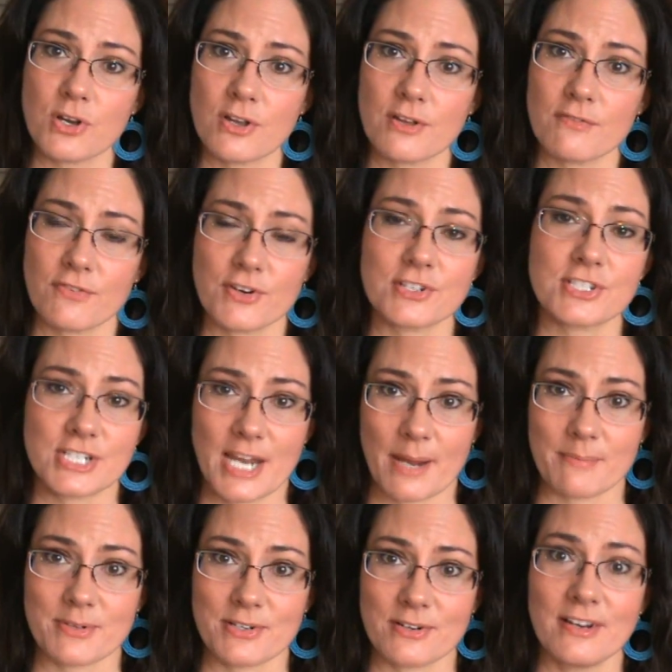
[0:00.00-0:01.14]
book, first
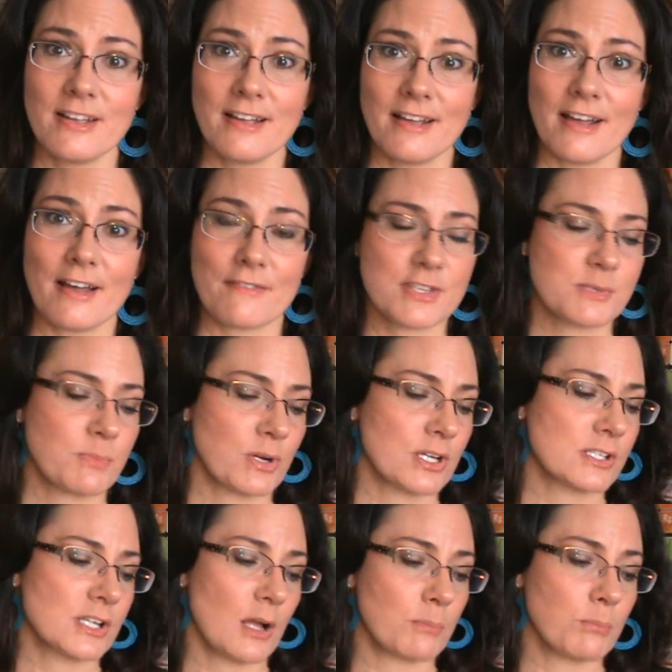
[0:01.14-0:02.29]
chapter of this
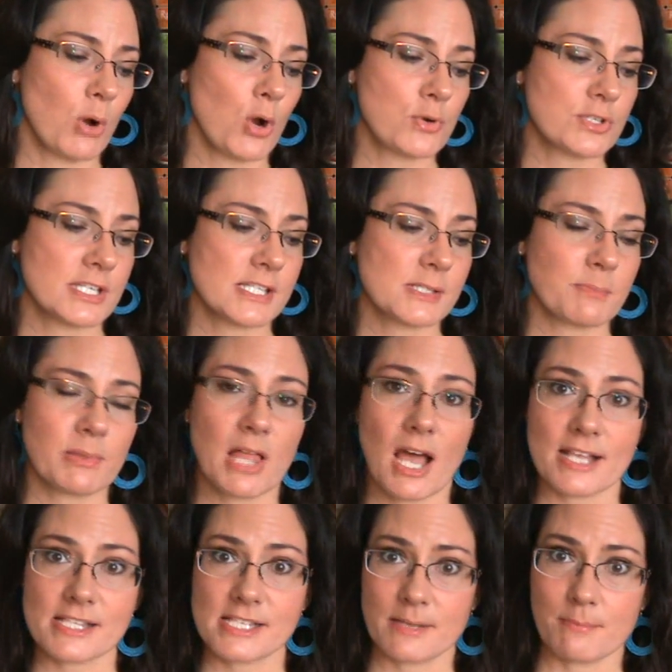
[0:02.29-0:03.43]
book is called Potions,
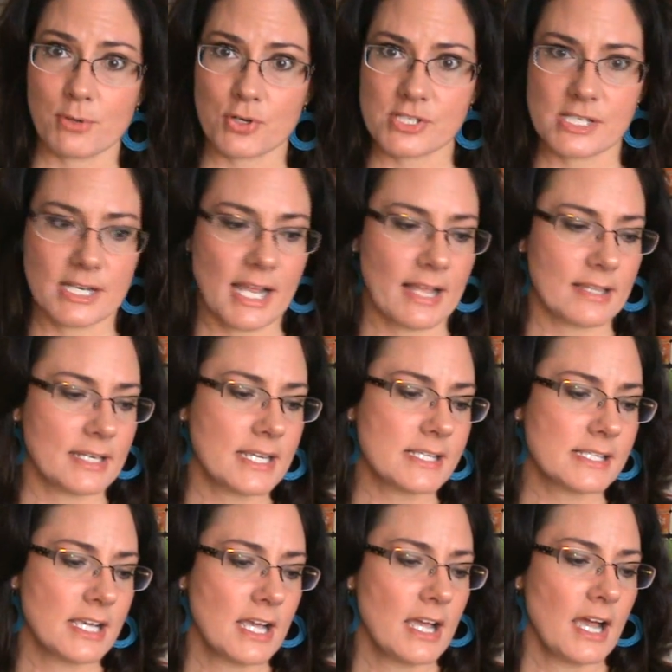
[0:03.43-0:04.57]
Plots, and
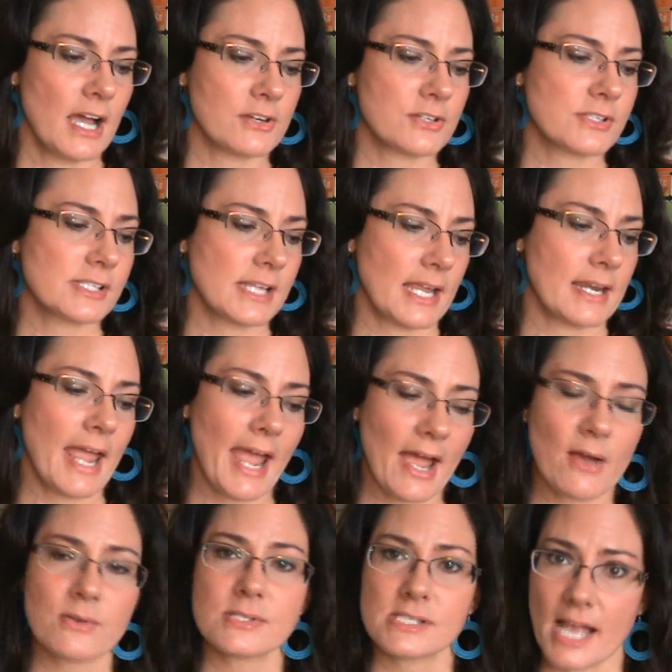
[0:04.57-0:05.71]
Personalities. Understand
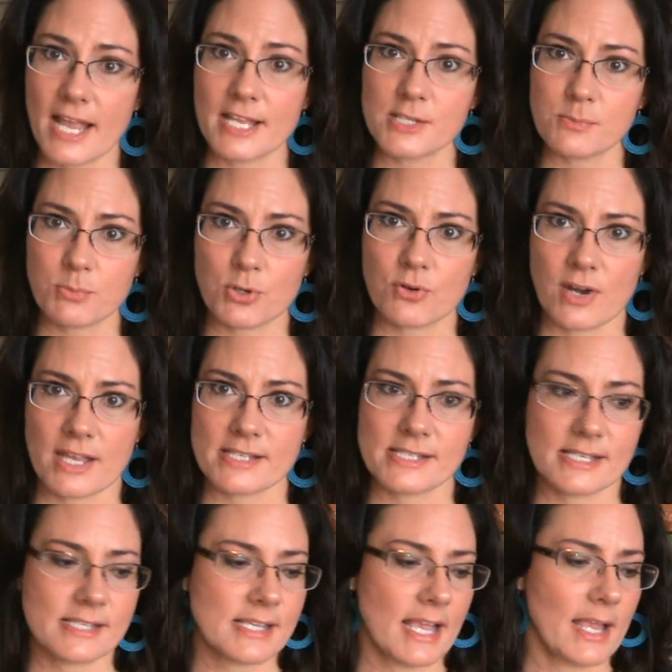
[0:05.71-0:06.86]
how science
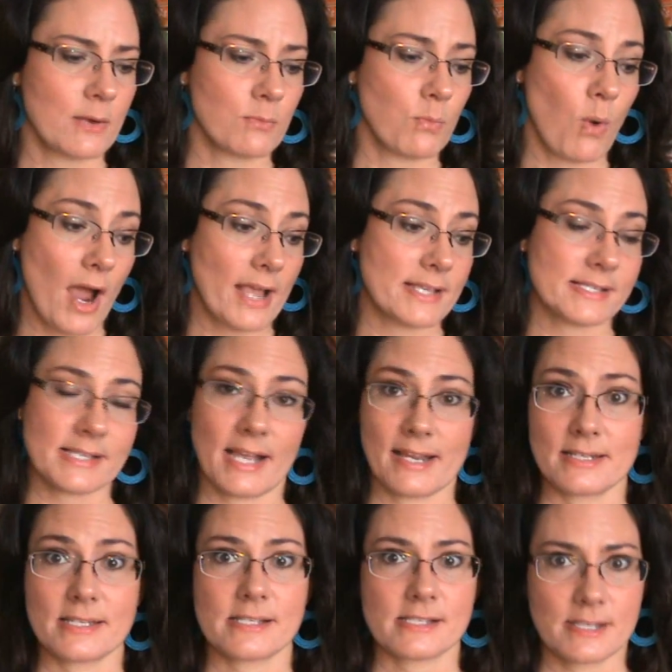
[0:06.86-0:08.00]
progresses and why
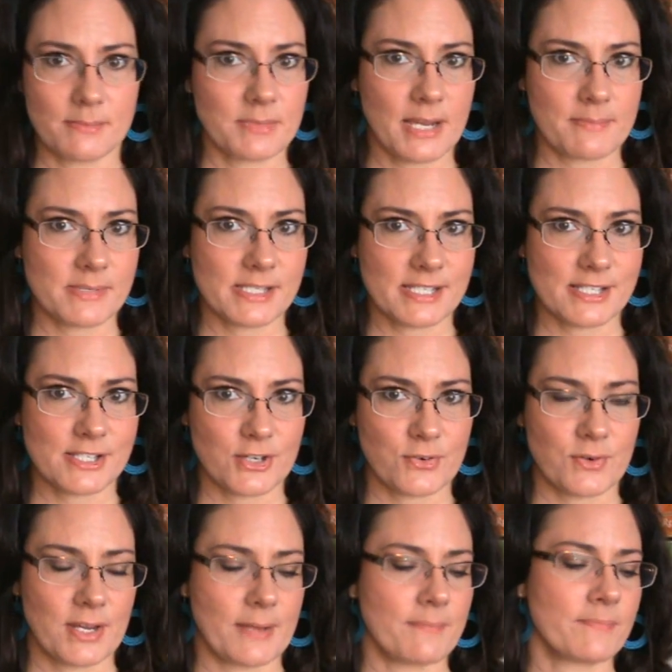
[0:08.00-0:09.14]
scientists sometimes
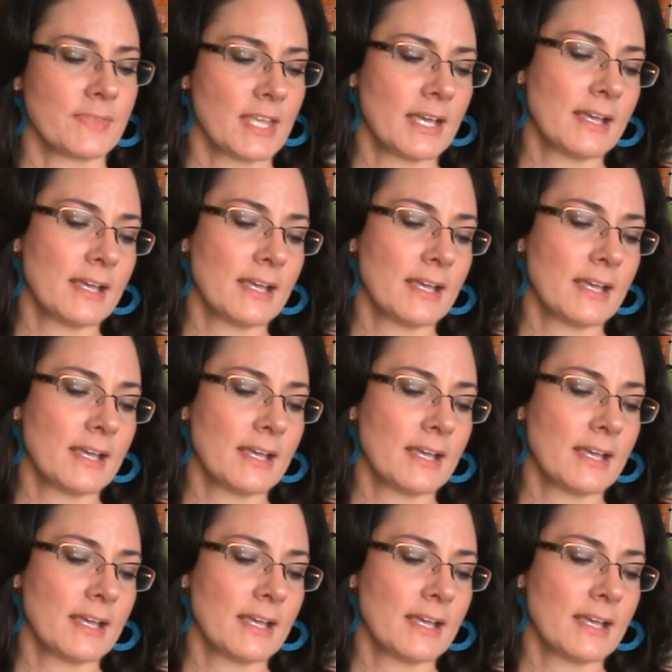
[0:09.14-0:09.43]
disagree.